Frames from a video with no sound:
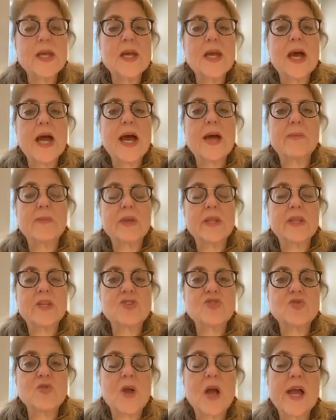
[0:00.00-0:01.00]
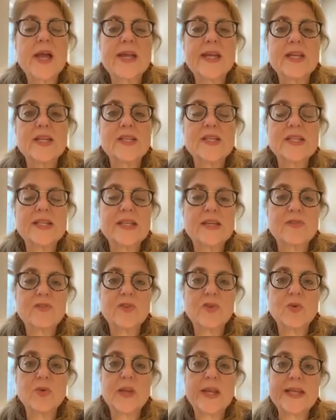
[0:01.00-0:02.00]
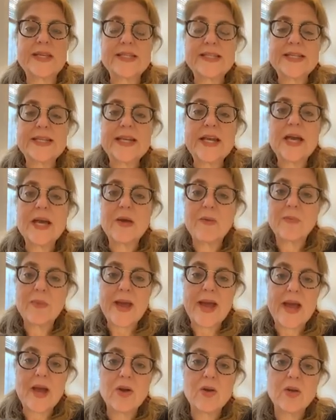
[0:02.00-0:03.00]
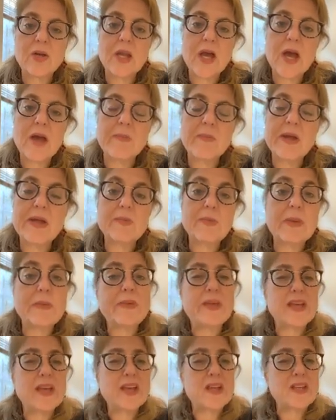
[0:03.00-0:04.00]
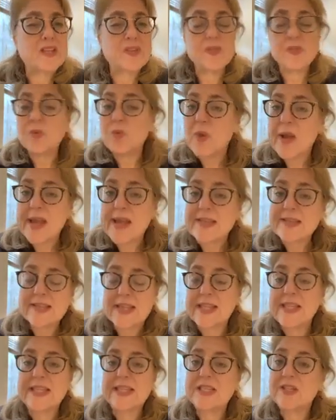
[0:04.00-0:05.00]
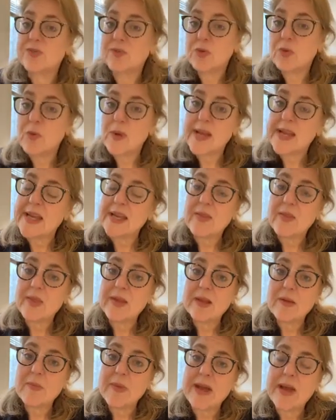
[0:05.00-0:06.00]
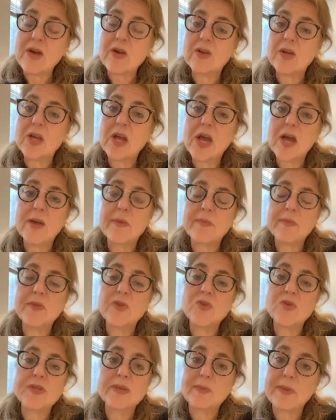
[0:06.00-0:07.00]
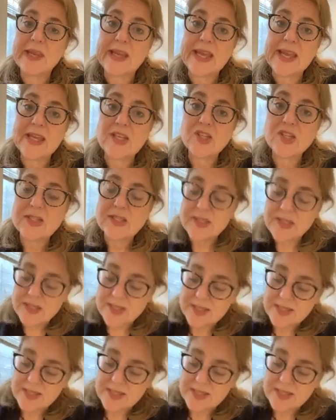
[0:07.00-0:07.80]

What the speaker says: I'm going to try to give you an idea about maybe a slightly different way to think about using medications.